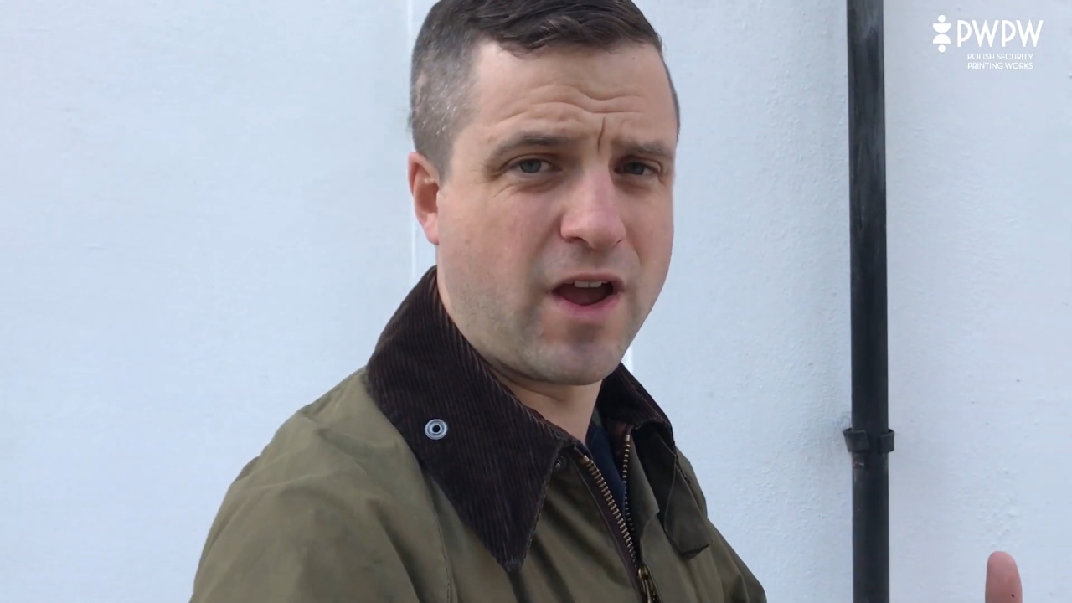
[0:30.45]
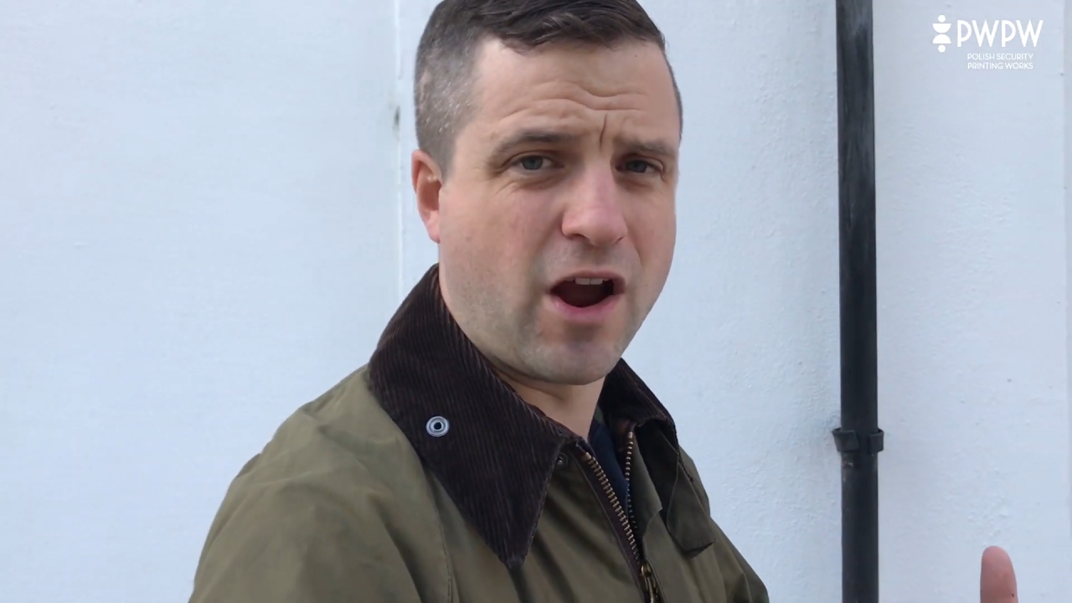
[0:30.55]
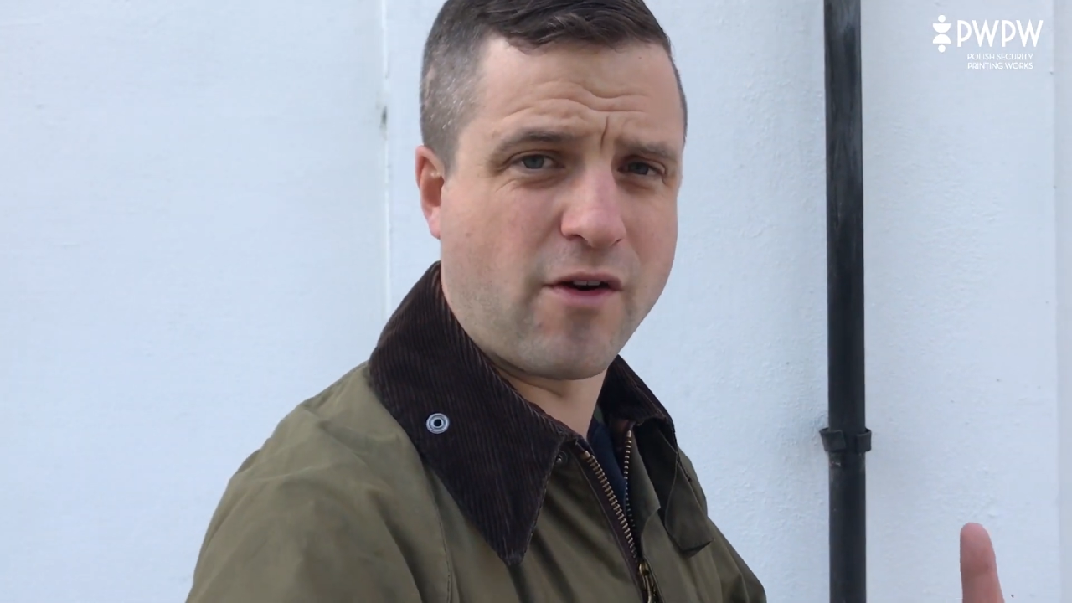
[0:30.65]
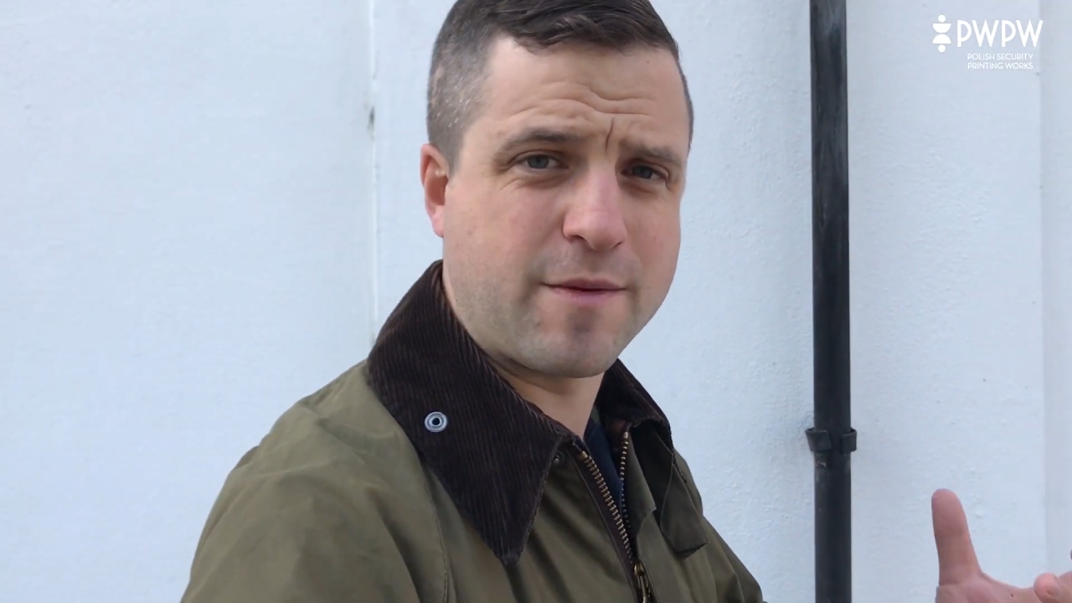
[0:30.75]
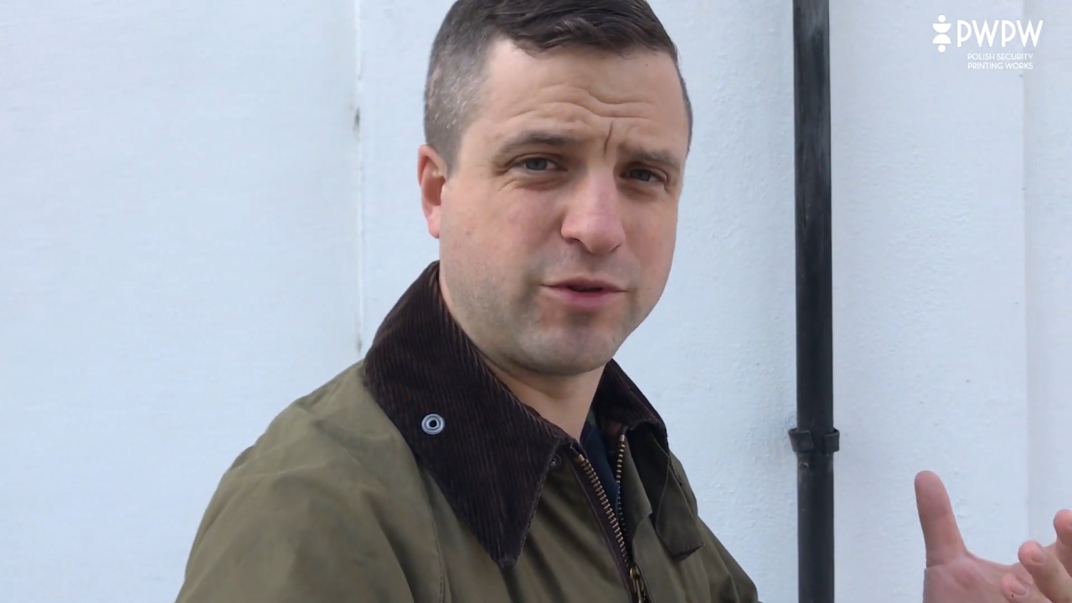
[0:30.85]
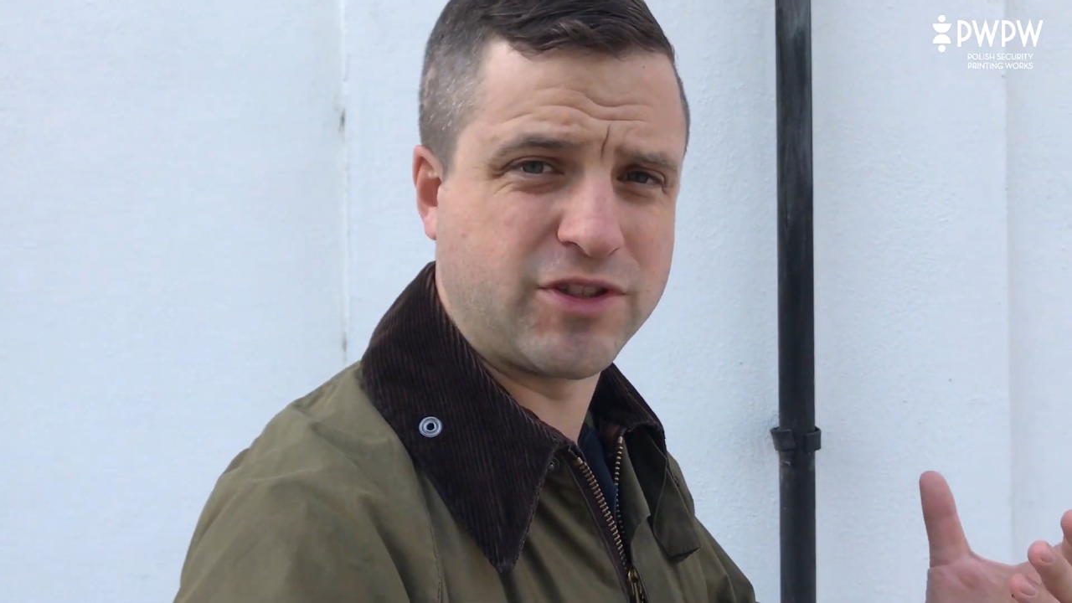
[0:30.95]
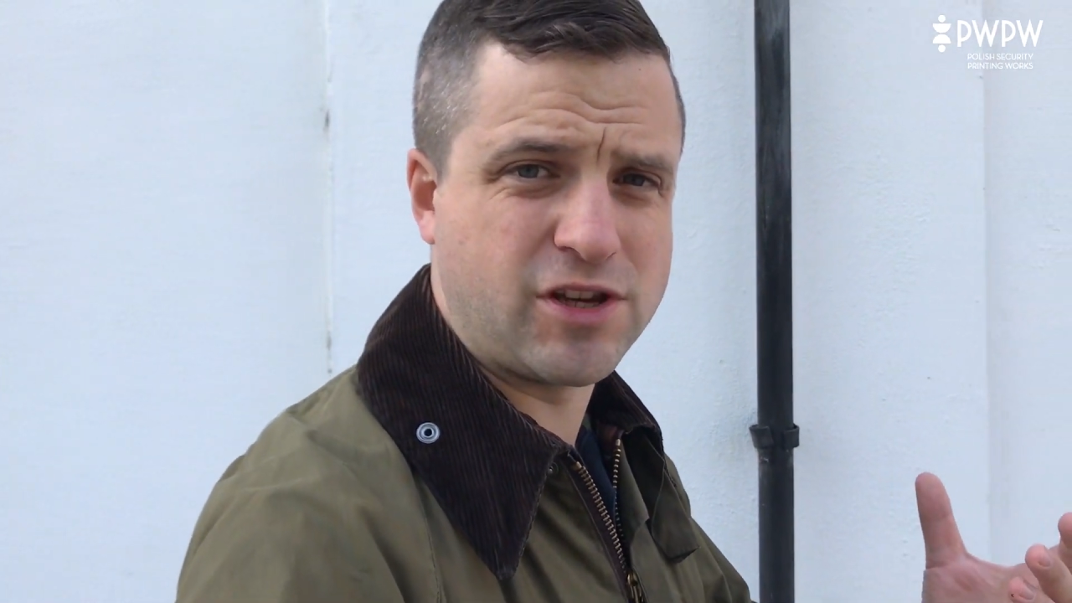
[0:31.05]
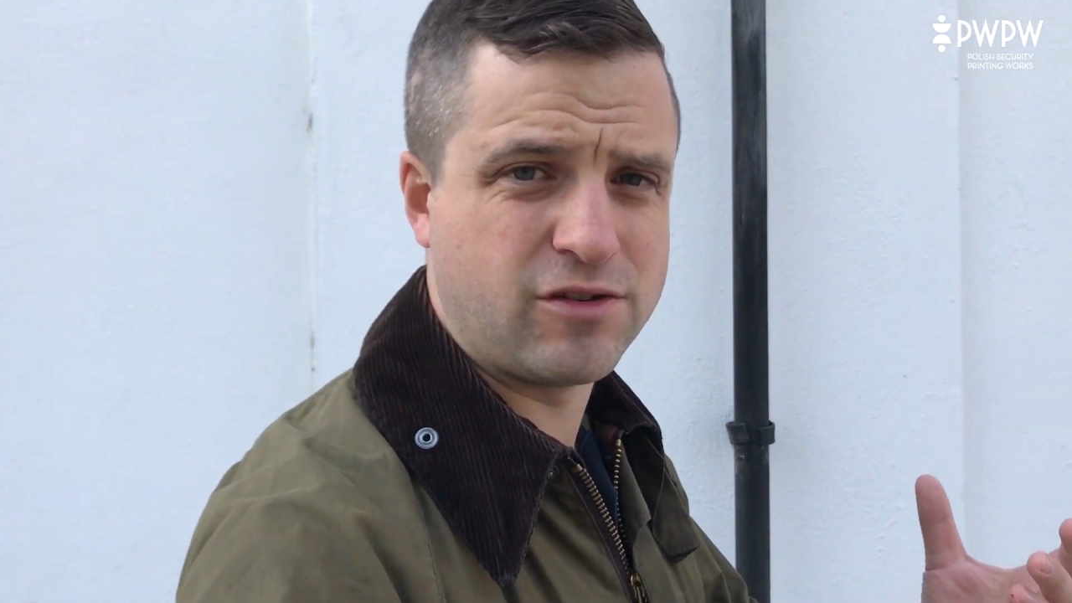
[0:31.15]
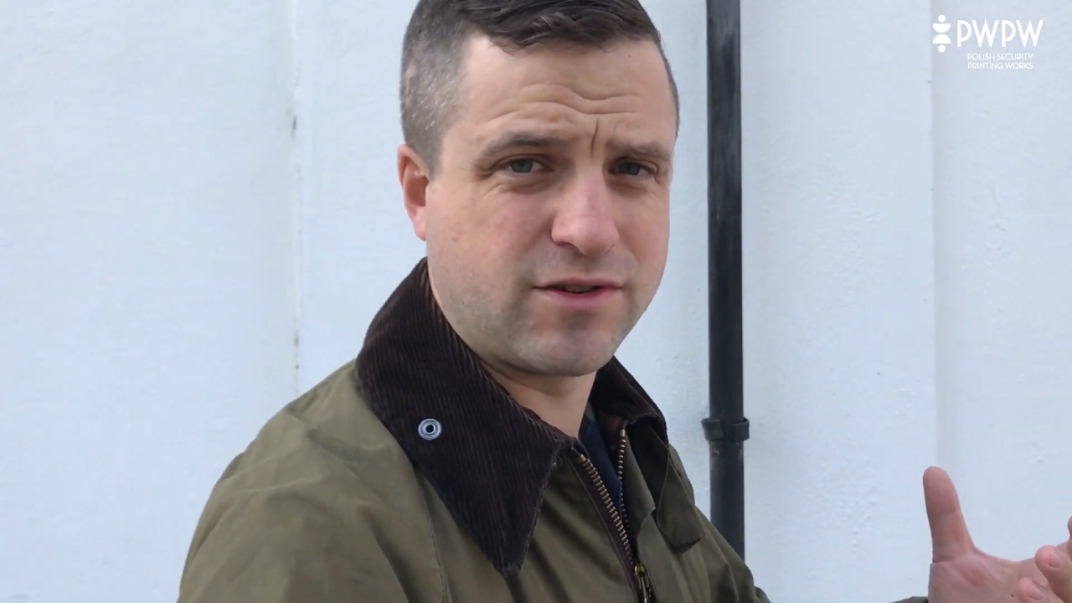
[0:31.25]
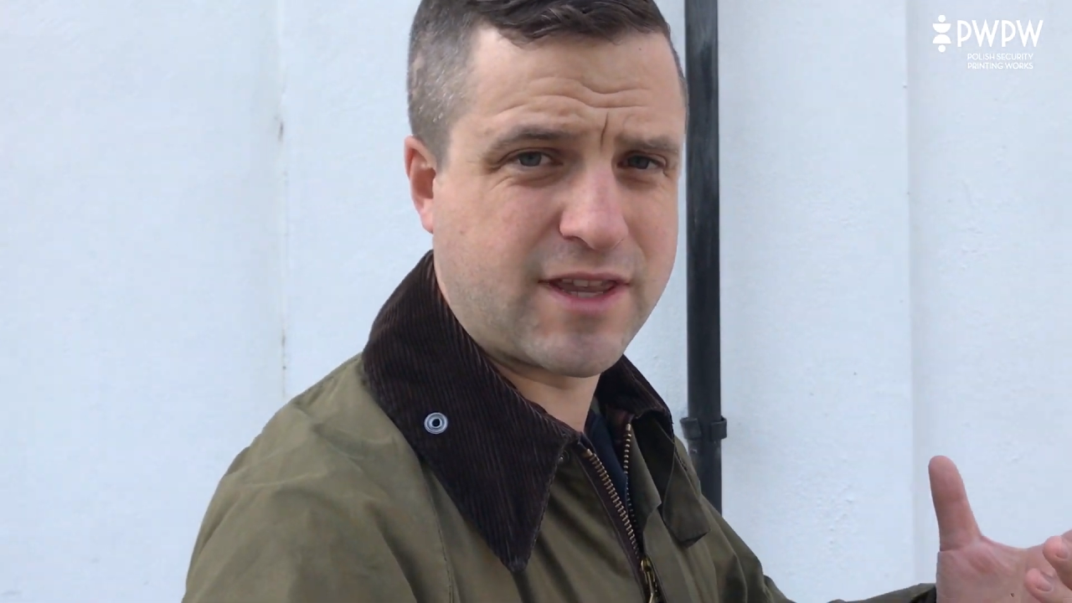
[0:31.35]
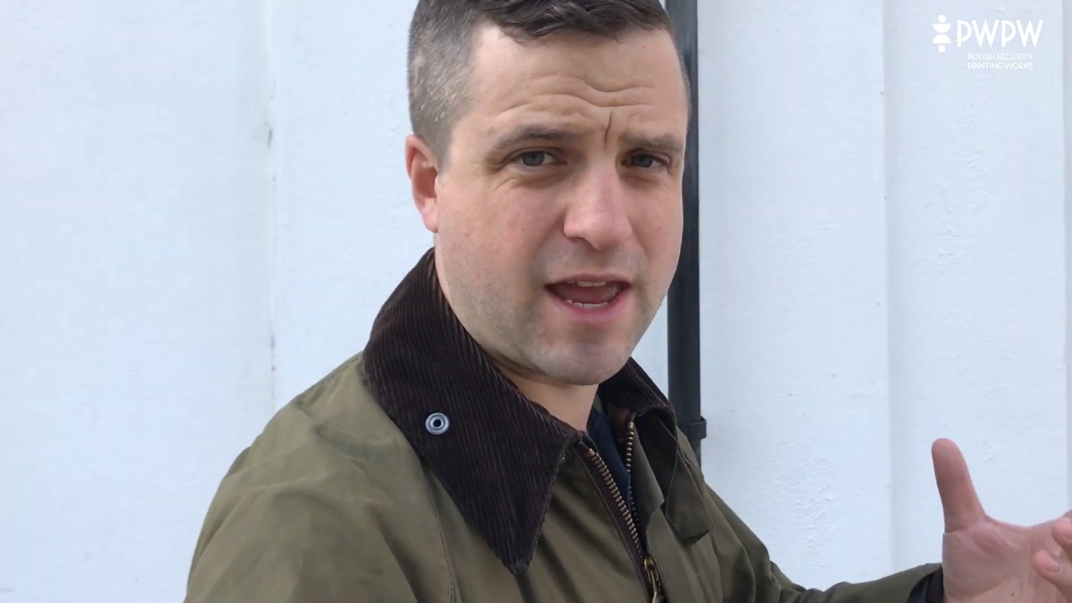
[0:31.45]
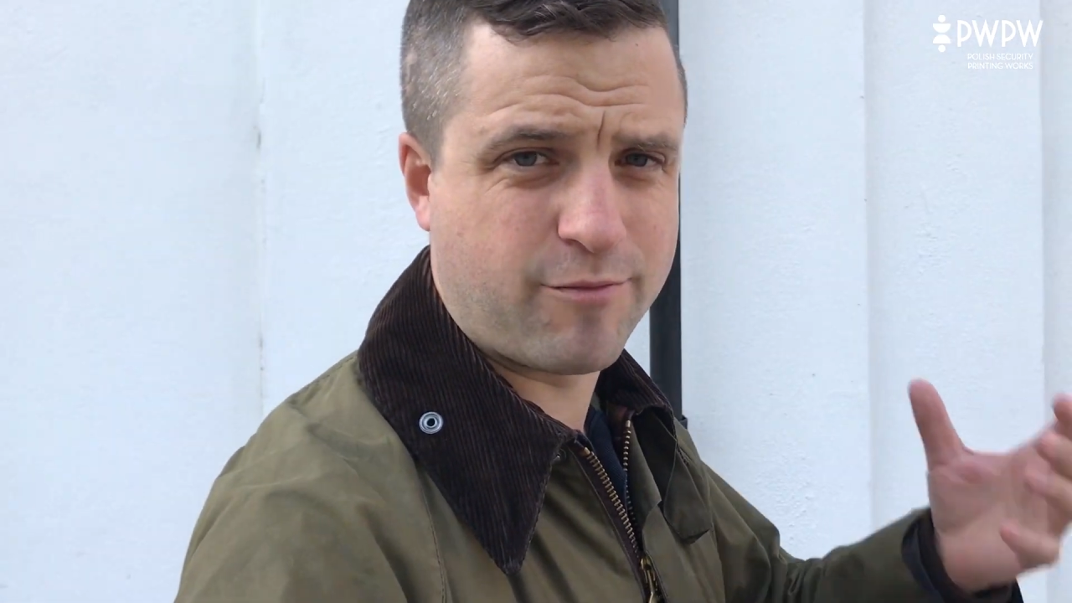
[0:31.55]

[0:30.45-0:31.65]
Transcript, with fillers: are able to use their